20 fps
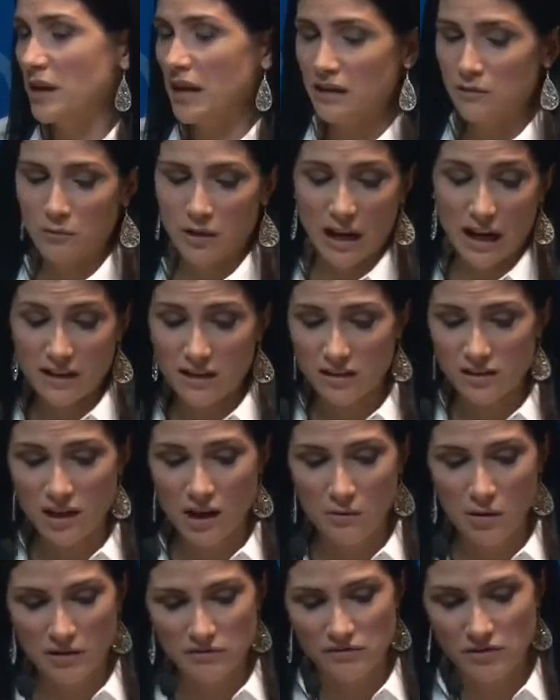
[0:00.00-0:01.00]
I could
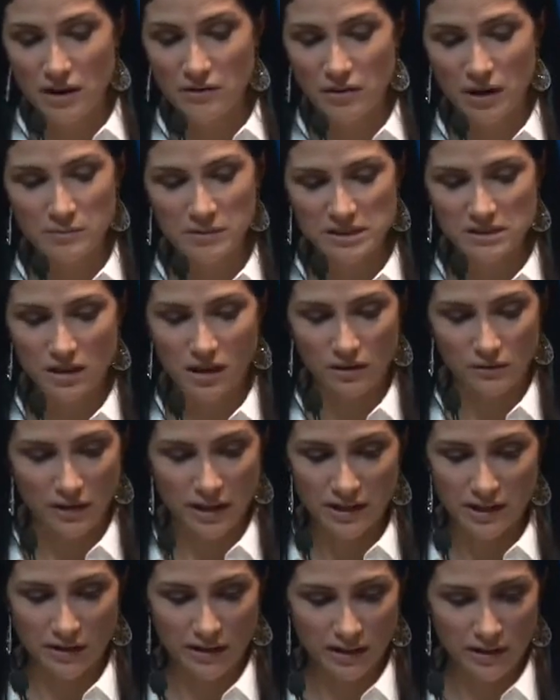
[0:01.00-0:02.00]
go on forever. I'm in talk
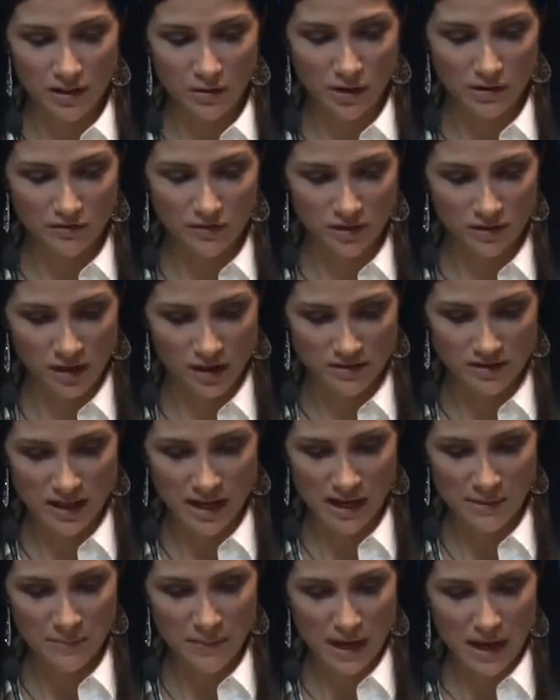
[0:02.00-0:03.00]
radio. I could go on for a long
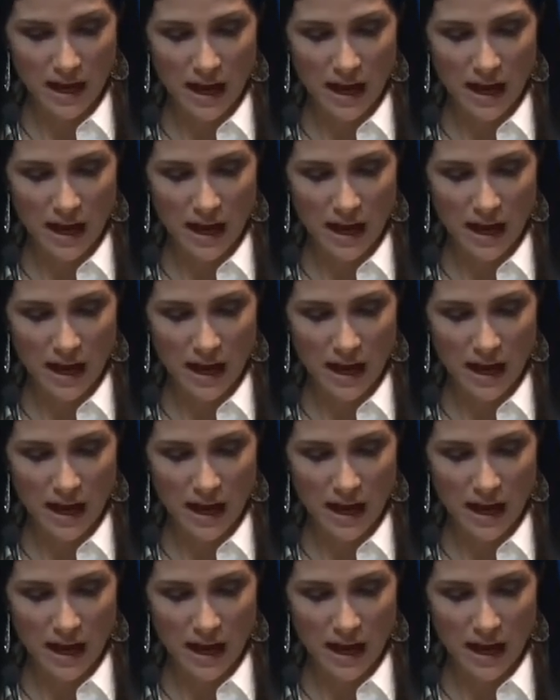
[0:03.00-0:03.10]
time.